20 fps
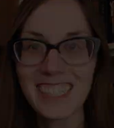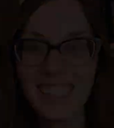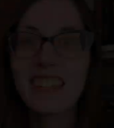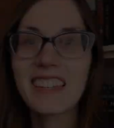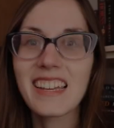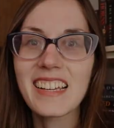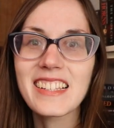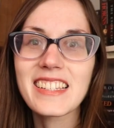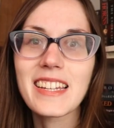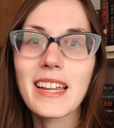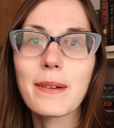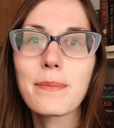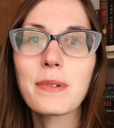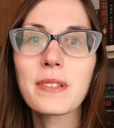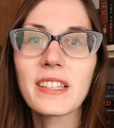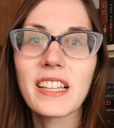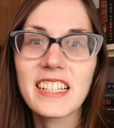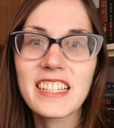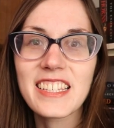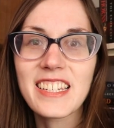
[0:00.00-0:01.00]
Next up,
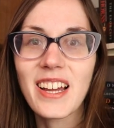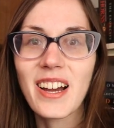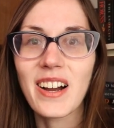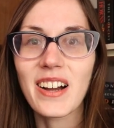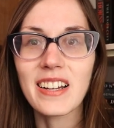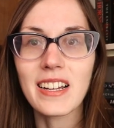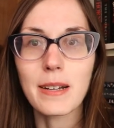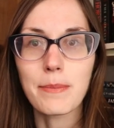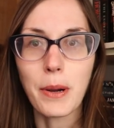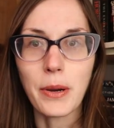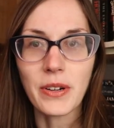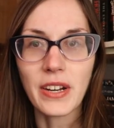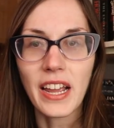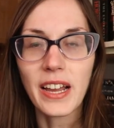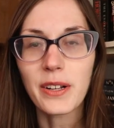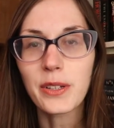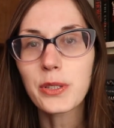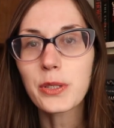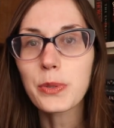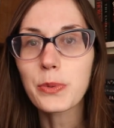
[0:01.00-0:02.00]
let's talk about
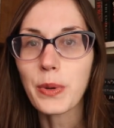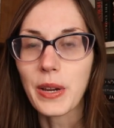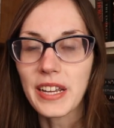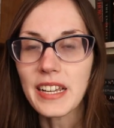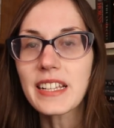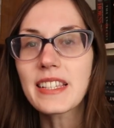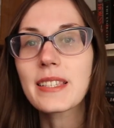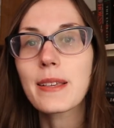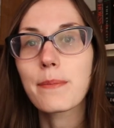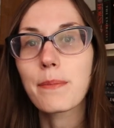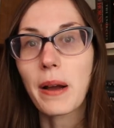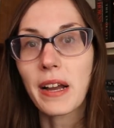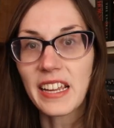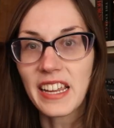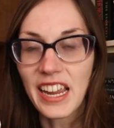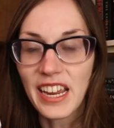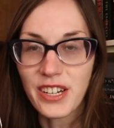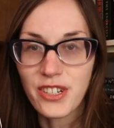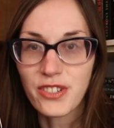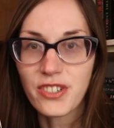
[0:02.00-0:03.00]
Elder Race
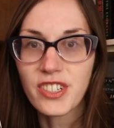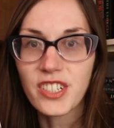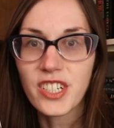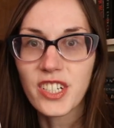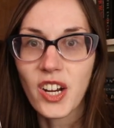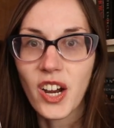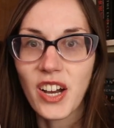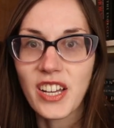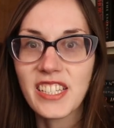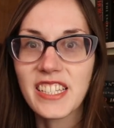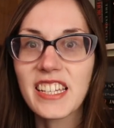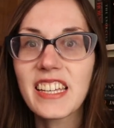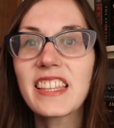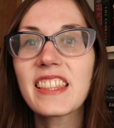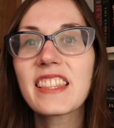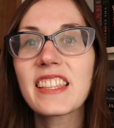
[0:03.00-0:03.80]
by Adrian Tchaikovsky.